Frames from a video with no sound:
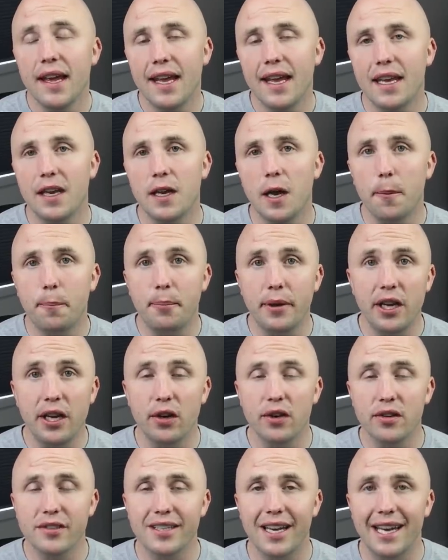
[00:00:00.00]
It
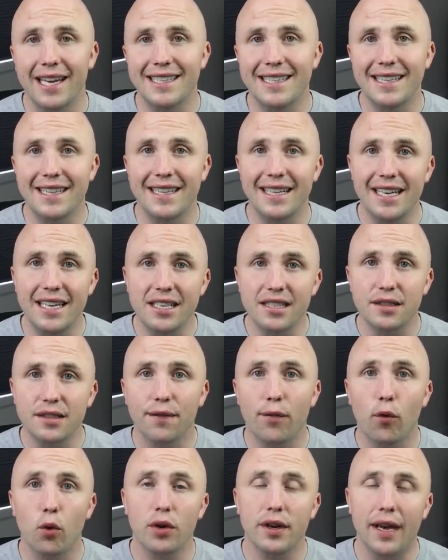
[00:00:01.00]
appears, at least
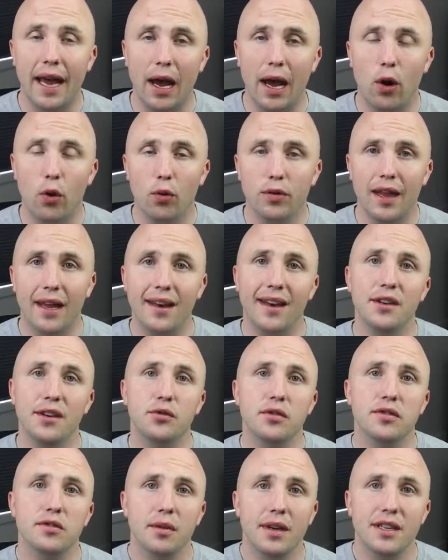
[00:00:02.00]
for now, that
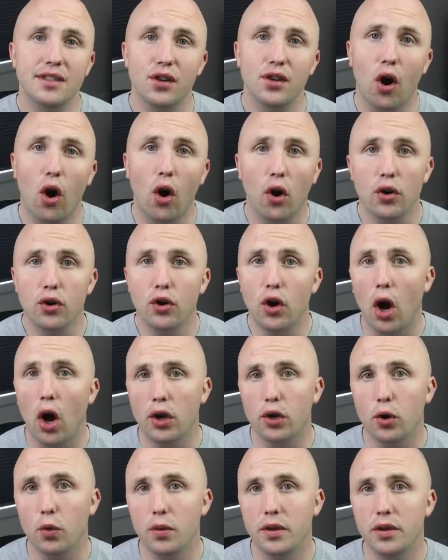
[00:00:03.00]
interest rates are
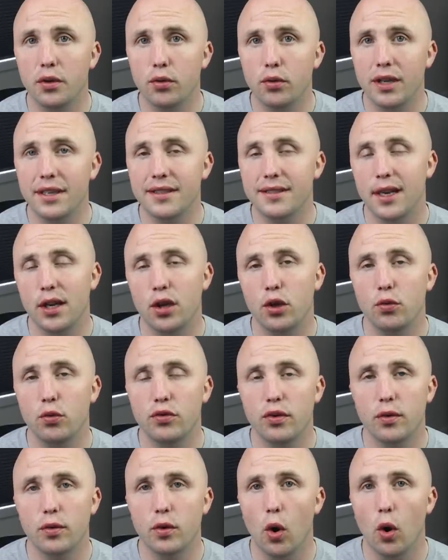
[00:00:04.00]
not going to continue
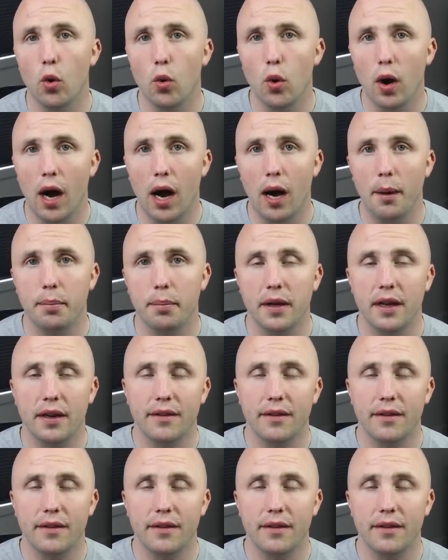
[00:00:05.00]
to go up.